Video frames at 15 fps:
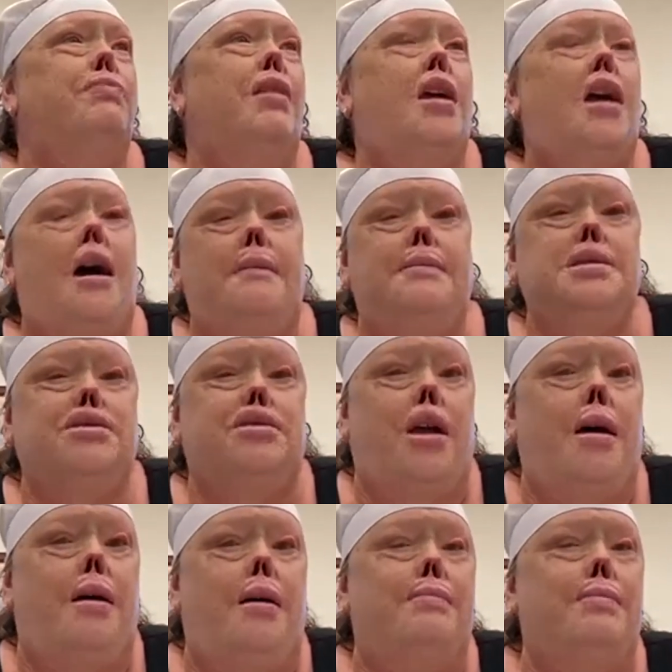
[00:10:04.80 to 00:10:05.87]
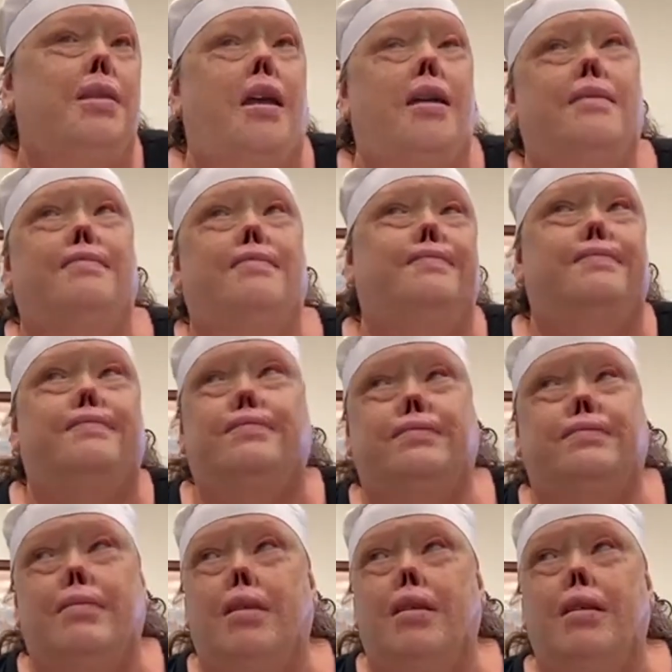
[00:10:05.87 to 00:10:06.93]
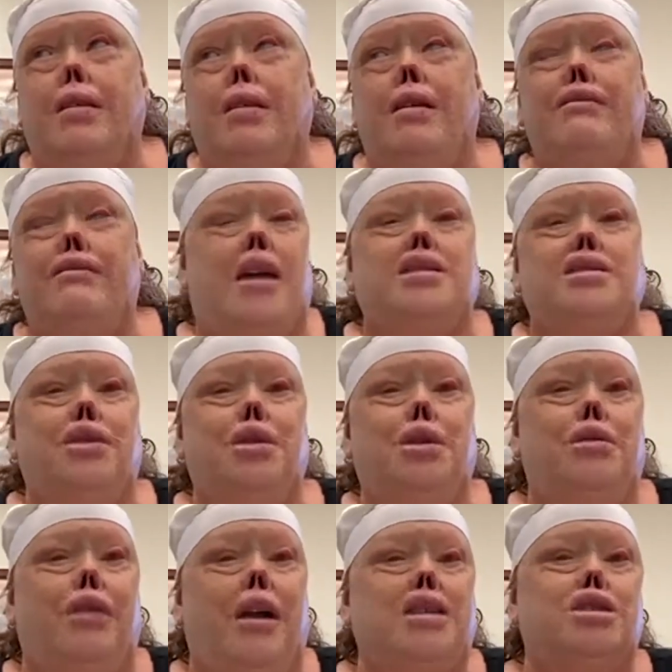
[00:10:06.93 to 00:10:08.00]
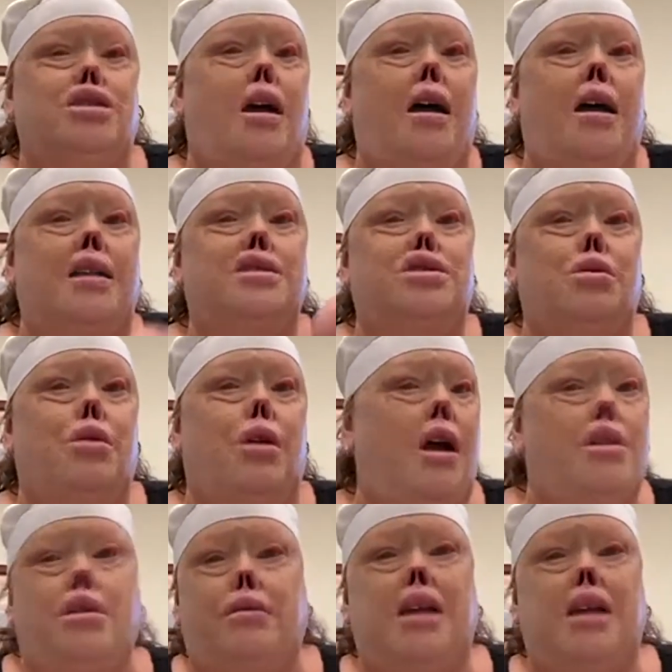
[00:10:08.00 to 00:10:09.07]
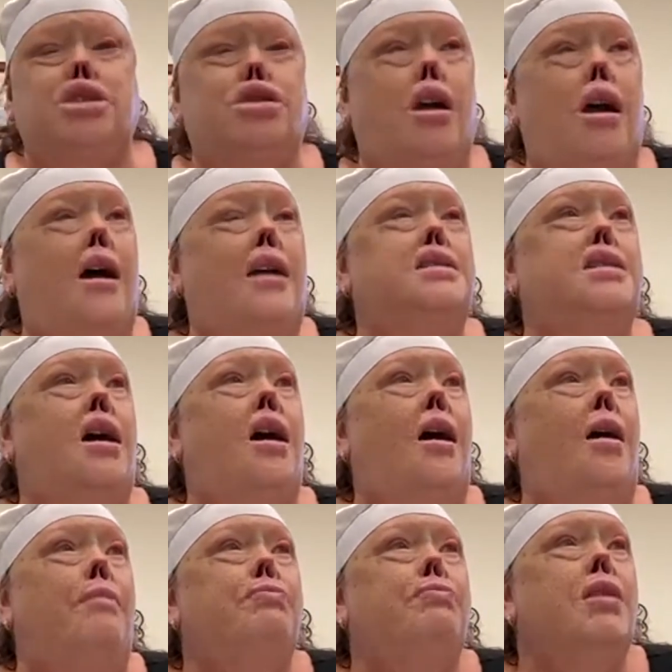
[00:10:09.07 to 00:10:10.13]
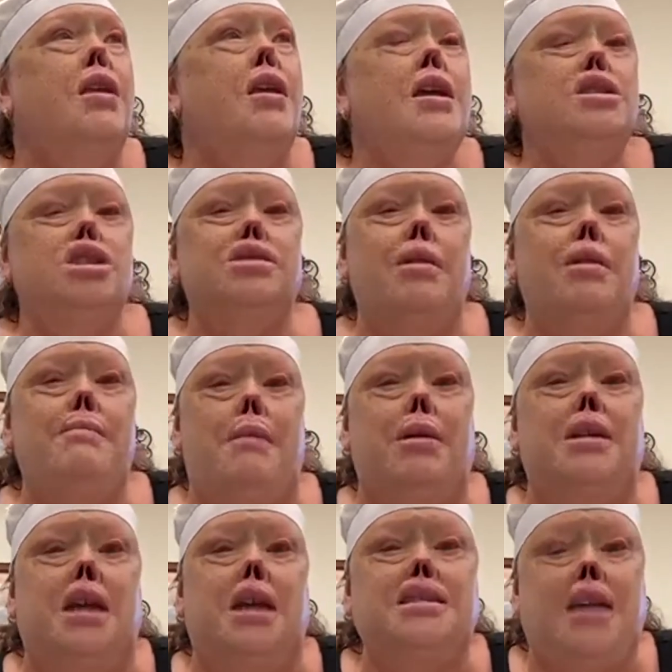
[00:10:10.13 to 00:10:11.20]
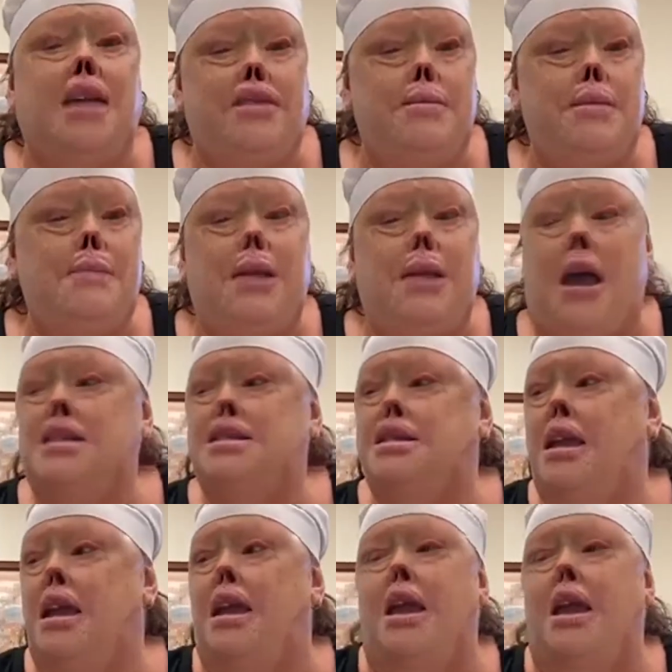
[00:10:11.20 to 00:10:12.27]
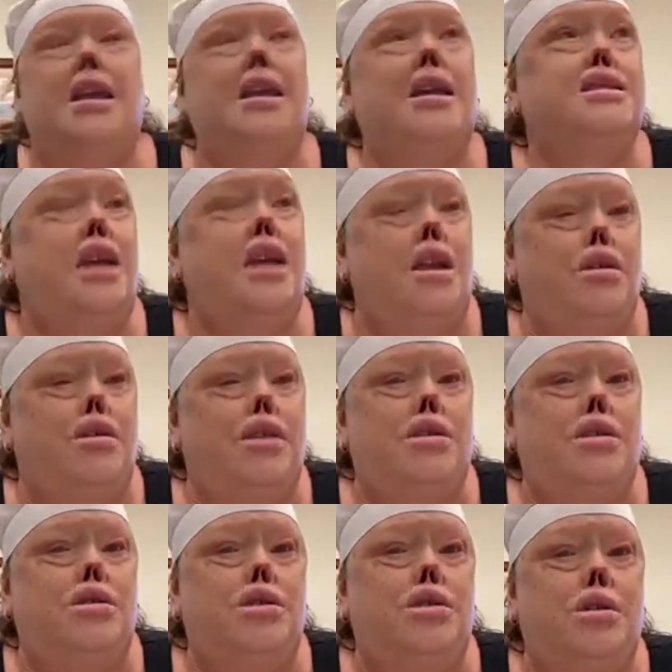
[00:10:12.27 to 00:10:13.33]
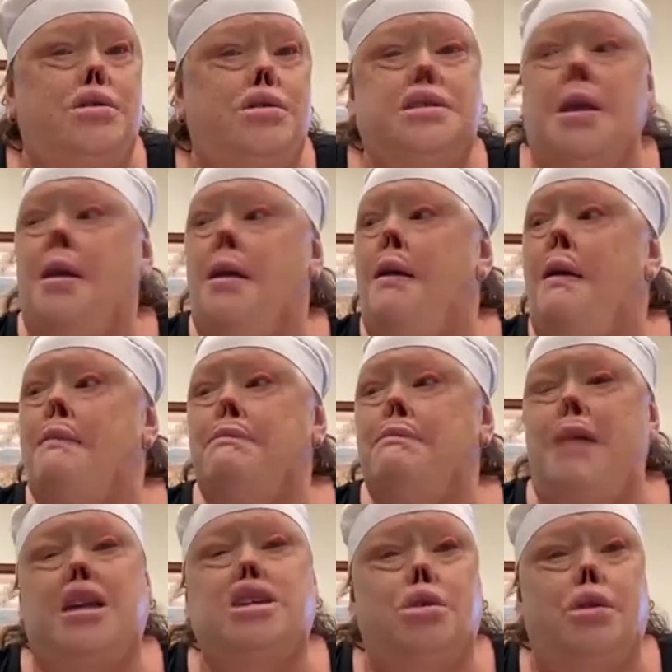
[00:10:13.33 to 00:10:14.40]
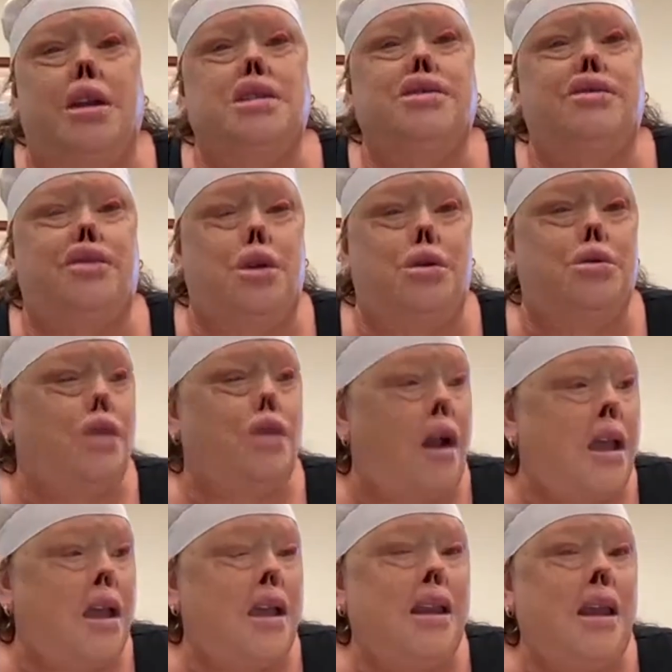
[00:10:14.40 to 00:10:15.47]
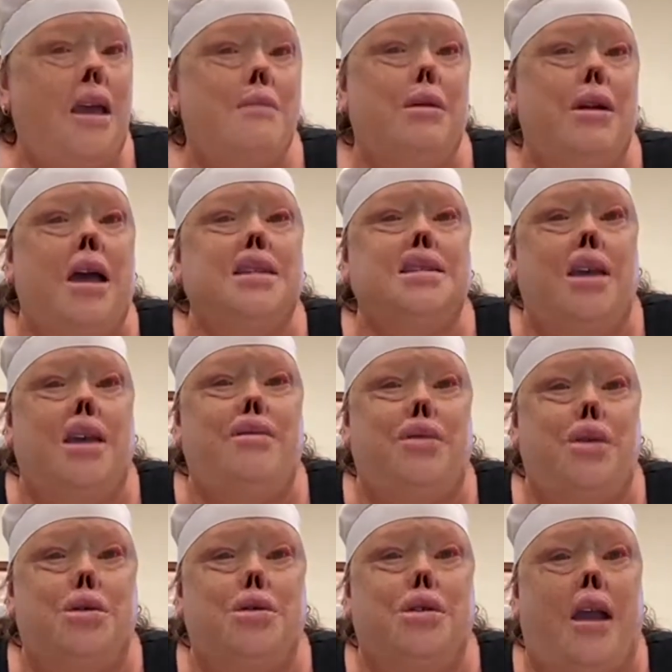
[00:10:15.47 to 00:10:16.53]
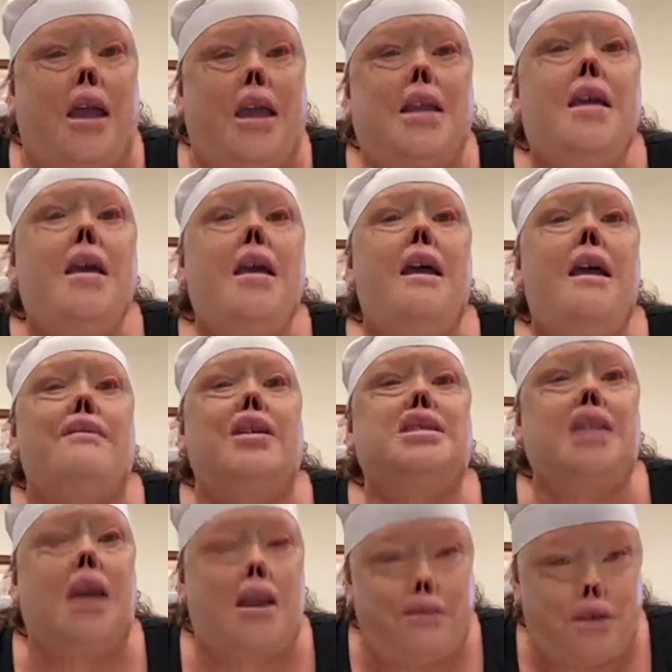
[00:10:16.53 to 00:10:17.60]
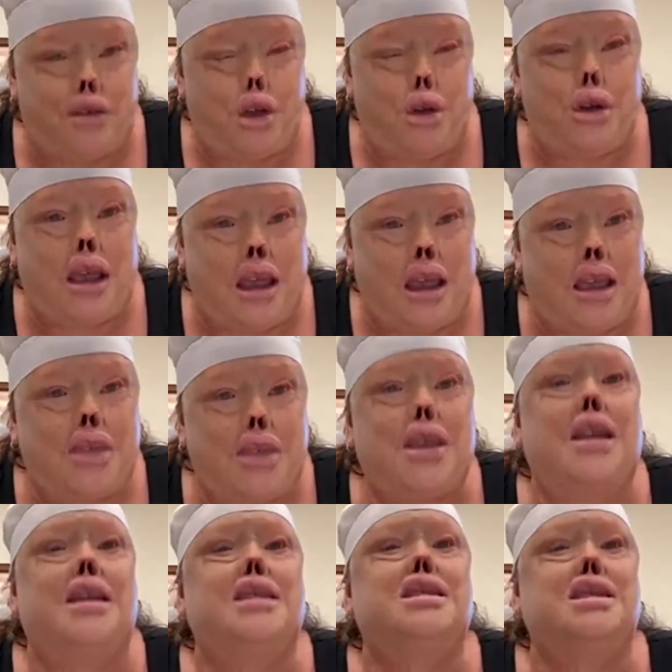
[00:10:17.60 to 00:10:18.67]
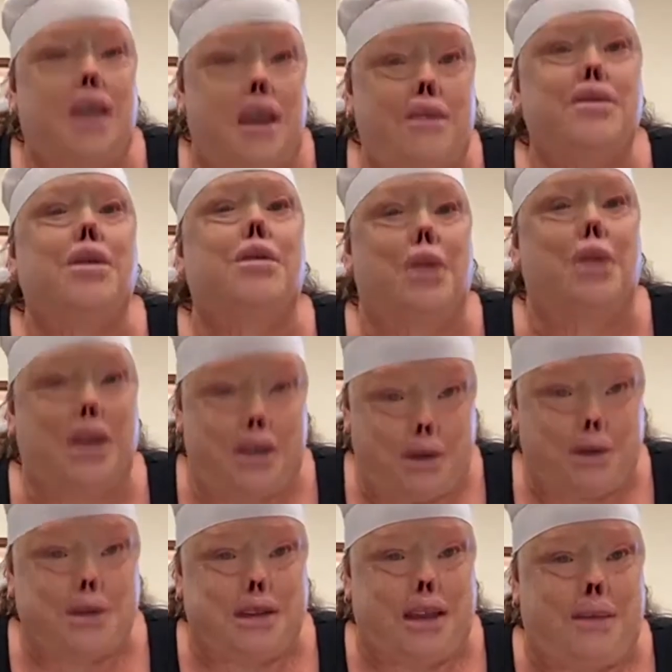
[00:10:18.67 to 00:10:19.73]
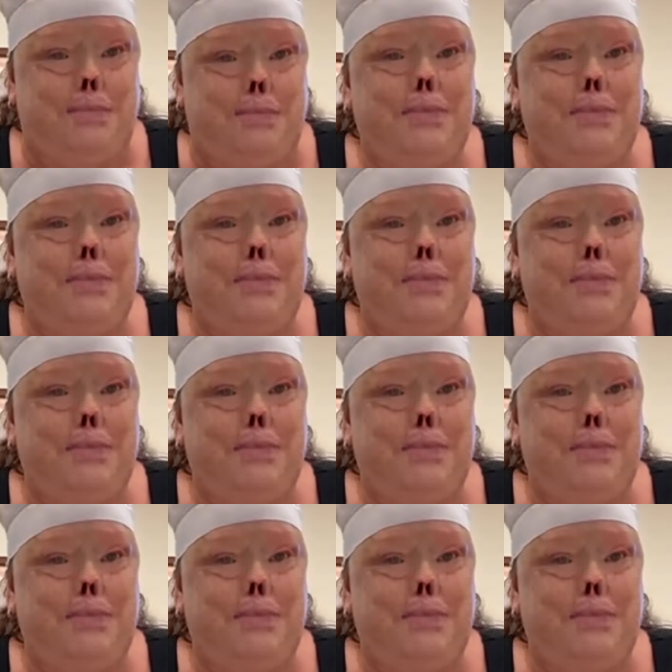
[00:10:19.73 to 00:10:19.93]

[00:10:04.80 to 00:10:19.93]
cups from like fast food restaurants or other restaurants, just remember, it does have to be plastic in any container that you use. Make sure it's food grade. And when I say food grade, if it's had food in it, then it's safe to reuse it